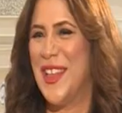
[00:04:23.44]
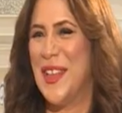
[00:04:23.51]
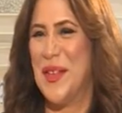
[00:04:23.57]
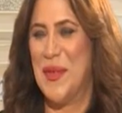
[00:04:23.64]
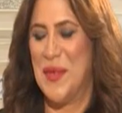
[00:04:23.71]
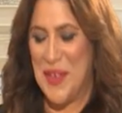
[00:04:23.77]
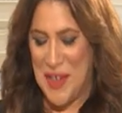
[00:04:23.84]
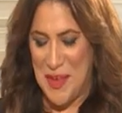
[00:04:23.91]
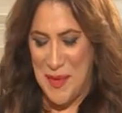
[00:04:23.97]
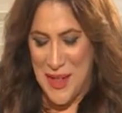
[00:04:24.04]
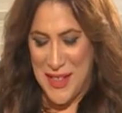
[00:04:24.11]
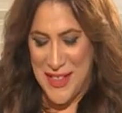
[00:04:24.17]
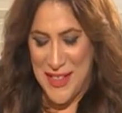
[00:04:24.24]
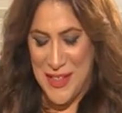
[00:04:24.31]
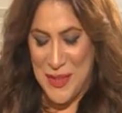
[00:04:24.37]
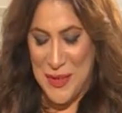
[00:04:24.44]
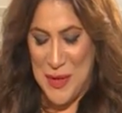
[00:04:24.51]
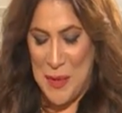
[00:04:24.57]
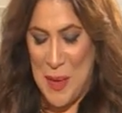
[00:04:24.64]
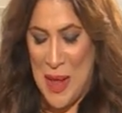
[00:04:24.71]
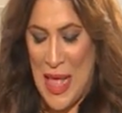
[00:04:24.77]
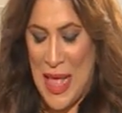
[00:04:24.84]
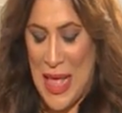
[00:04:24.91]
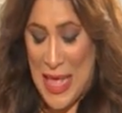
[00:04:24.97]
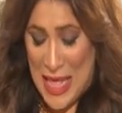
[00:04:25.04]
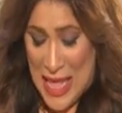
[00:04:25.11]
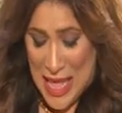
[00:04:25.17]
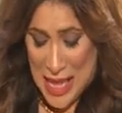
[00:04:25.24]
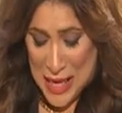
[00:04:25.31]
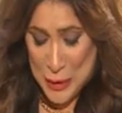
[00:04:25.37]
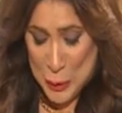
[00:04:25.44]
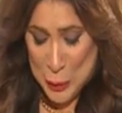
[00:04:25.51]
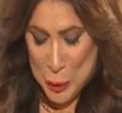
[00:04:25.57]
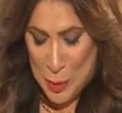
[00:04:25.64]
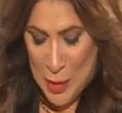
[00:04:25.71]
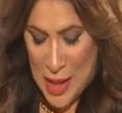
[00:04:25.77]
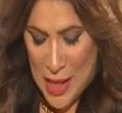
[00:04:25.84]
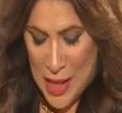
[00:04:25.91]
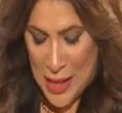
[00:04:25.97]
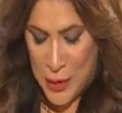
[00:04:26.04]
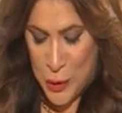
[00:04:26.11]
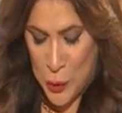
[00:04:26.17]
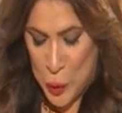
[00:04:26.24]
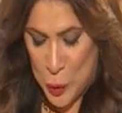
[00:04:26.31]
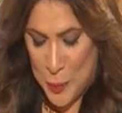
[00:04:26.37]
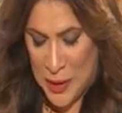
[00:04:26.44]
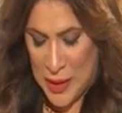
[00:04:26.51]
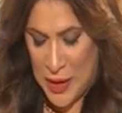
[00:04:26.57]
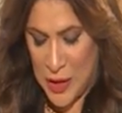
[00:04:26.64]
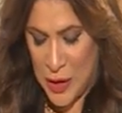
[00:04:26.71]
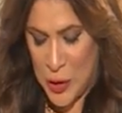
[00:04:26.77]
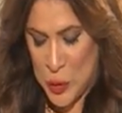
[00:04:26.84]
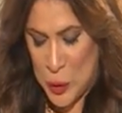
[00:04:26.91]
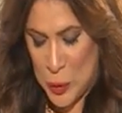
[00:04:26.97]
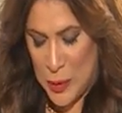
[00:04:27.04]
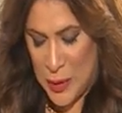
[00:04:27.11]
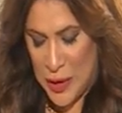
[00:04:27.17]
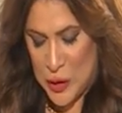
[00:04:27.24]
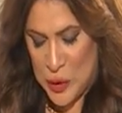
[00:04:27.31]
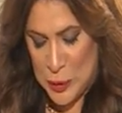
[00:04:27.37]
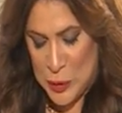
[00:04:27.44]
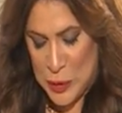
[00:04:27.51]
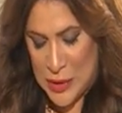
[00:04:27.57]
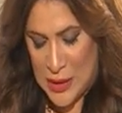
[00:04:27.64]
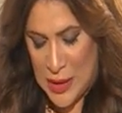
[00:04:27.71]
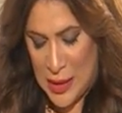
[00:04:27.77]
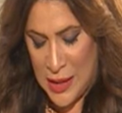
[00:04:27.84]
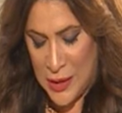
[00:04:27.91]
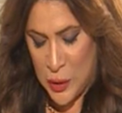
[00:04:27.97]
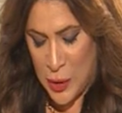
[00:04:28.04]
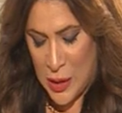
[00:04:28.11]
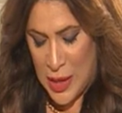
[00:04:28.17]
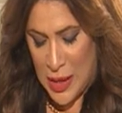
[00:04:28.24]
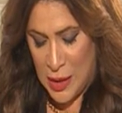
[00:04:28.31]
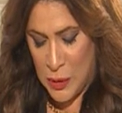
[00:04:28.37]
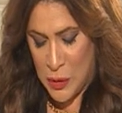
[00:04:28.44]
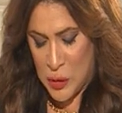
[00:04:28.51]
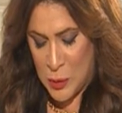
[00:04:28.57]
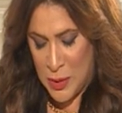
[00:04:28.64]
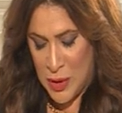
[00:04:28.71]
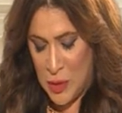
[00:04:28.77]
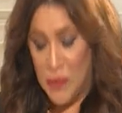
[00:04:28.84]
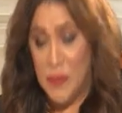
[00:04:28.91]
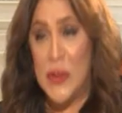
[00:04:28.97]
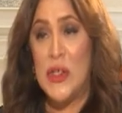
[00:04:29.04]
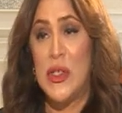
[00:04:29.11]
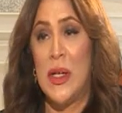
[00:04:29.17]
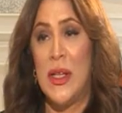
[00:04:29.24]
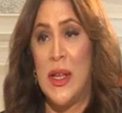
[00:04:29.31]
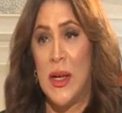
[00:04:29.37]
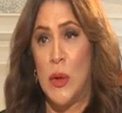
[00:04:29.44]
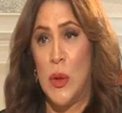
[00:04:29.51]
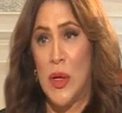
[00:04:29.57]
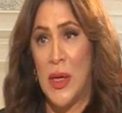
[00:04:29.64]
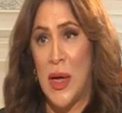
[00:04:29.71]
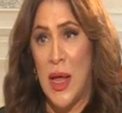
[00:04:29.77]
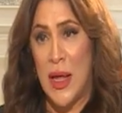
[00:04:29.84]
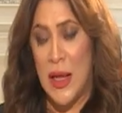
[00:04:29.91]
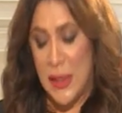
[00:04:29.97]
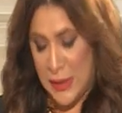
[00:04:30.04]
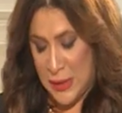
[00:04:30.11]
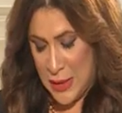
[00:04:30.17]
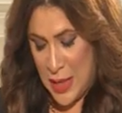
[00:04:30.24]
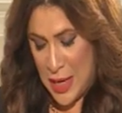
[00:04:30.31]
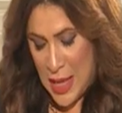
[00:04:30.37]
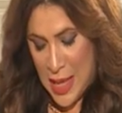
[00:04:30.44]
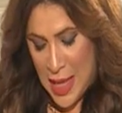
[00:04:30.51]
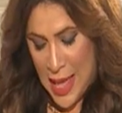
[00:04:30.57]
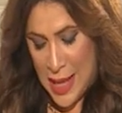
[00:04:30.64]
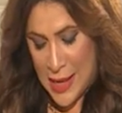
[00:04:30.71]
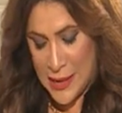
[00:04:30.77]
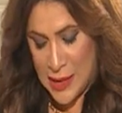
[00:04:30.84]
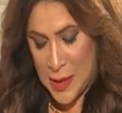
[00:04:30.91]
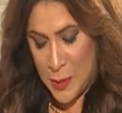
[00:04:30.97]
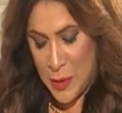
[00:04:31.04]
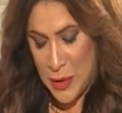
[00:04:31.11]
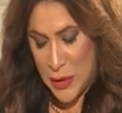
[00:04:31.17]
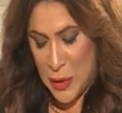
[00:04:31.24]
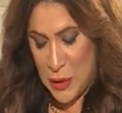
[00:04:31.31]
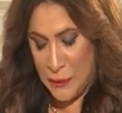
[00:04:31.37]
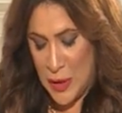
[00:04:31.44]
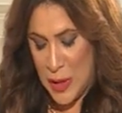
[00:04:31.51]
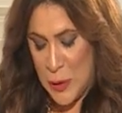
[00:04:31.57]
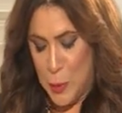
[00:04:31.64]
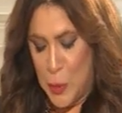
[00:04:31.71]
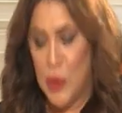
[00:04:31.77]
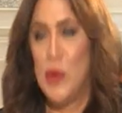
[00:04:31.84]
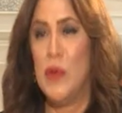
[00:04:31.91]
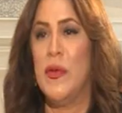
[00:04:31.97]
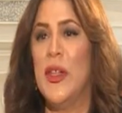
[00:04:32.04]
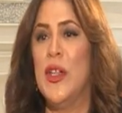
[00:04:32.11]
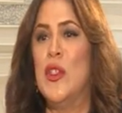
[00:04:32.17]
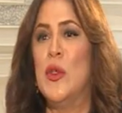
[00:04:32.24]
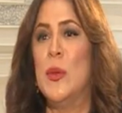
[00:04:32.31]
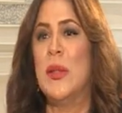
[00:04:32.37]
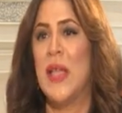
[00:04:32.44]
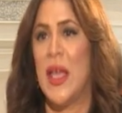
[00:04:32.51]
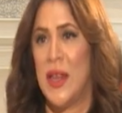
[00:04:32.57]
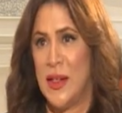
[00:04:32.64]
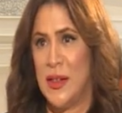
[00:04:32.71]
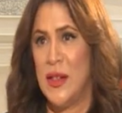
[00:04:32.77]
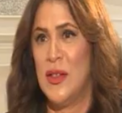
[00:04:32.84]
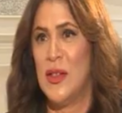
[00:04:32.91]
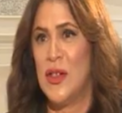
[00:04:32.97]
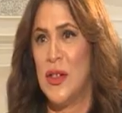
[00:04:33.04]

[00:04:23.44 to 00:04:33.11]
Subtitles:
you very much, Dr. Maha. Dr. Maha, in your opinion, should the Egyptian dialect or language be officially recognized and preserved as part of Egypt's heritage?